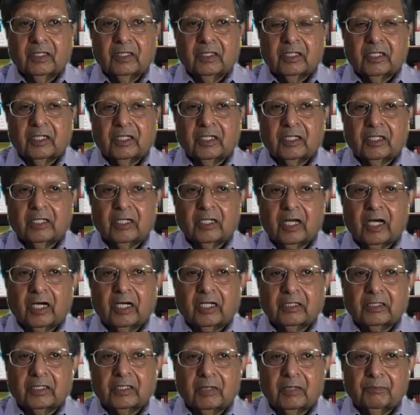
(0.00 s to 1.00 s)
And
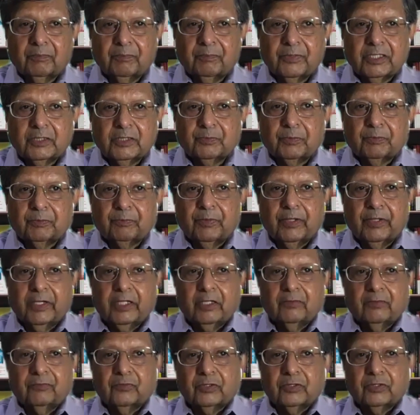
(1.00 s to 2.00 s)
are companies
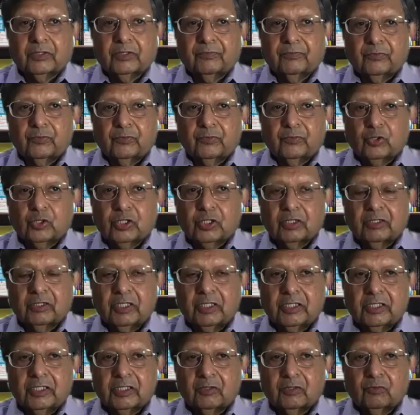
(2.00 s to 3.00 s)
preparing for the future
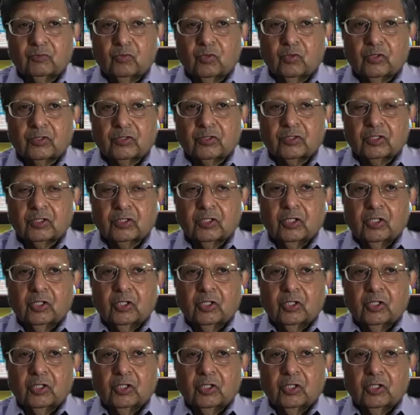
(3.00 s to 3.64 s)
needs and wants,